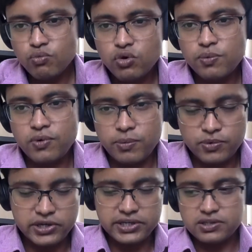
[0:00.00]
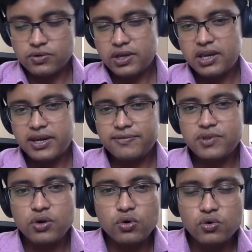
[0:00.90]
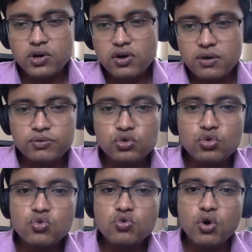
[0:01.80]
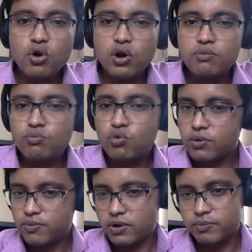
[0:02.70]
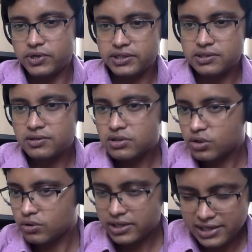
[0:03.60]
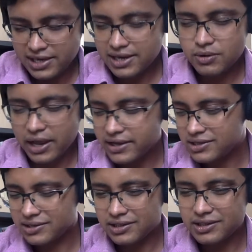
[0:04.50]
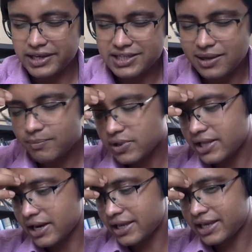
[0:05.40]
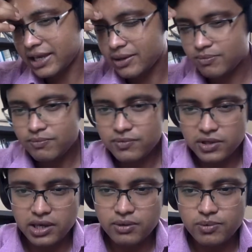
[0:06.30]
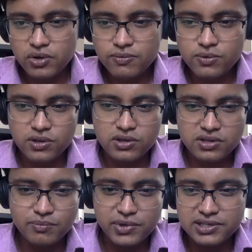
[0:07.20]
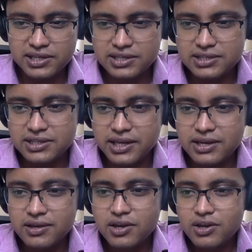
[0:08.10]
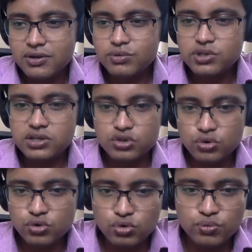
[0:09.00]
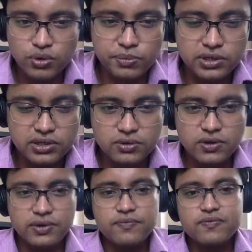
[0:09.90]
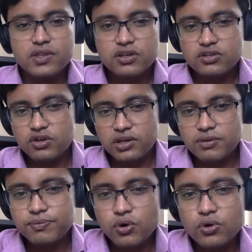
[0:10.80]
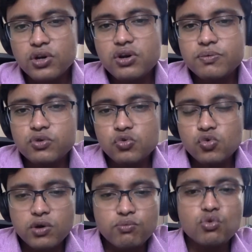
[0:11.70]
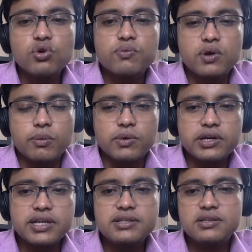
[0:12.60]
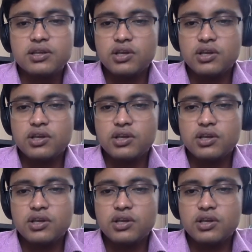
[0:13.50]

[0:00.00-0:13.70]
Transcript: more properties, okay, if the owner of two or more properties, so here the example that I gave you for the simplicity's sake, we just took two property. Okay, so if owner of two or more properties